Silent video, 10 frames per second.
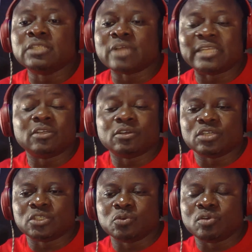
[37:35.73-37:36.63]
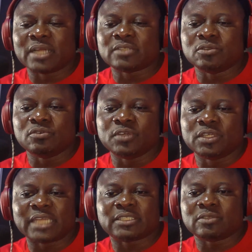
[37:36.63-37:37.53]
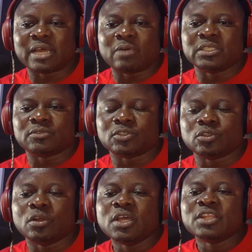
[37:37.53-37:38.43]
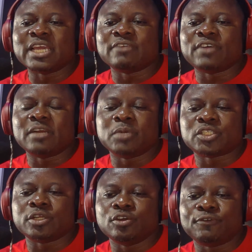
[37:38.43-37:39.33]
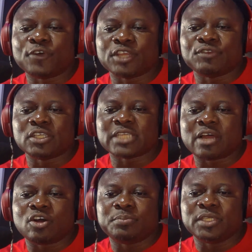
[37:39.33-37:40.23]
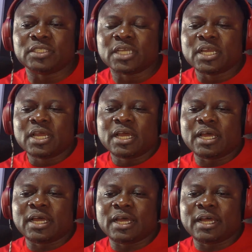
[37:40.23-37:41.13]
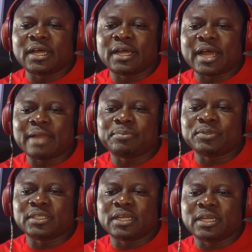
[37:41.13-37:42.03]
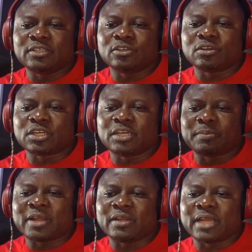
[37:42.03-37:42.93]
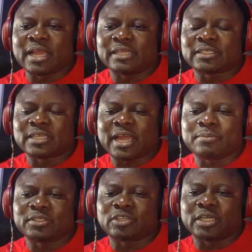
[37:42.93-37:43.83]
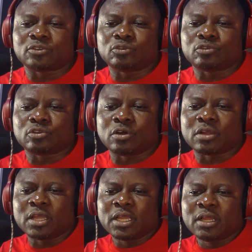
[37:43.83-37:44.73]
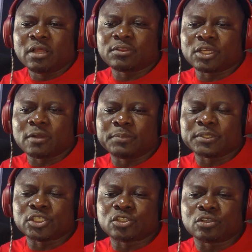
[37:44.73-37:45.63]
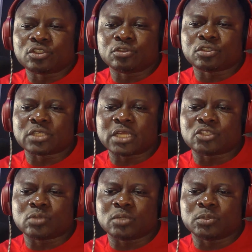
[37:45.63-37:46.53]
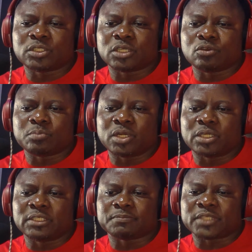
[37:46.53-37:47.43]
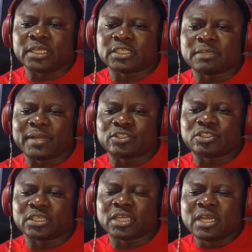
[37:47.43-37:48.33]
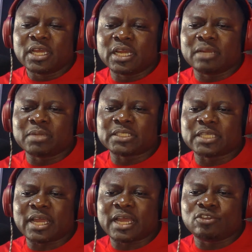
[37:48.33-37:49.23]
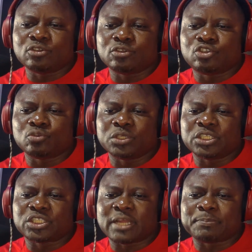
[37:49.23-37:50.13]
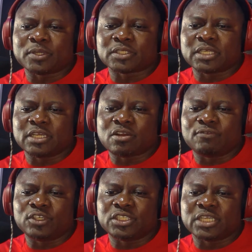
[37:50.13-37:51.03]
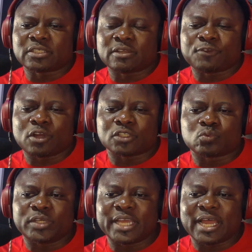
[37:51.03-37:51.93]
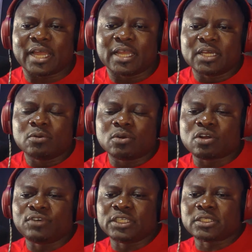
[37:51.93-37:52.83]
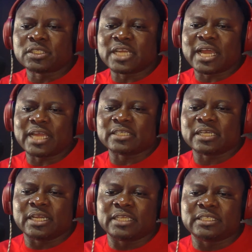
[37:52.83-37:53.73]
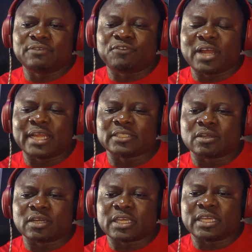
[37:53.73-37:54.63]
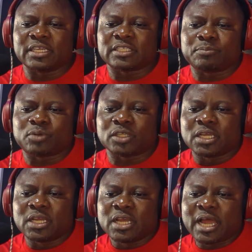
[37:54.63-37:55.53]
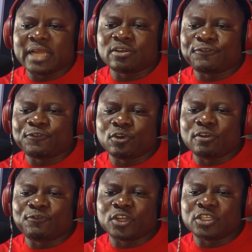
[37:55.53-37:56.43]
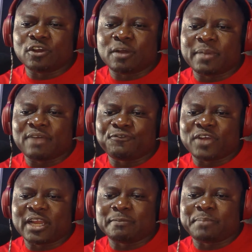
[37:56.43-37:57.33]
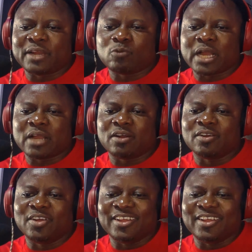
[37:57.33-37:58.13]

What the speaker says: Antony Conte will go back to you. That one is for sure. Thank you very much, Leo, for giving us that update. Hybrid, Yorokiri Emmanuel, it's a hybrid trend, true talk. Healthy competition. Chooks Asweg, we say good morning. Eze Patrick. Are you doing the Champions League coverage? Yes, of course we are. We're covering it tonight. Divine Tonkeye, say bros, I not follow for the Oba fan bandwagon.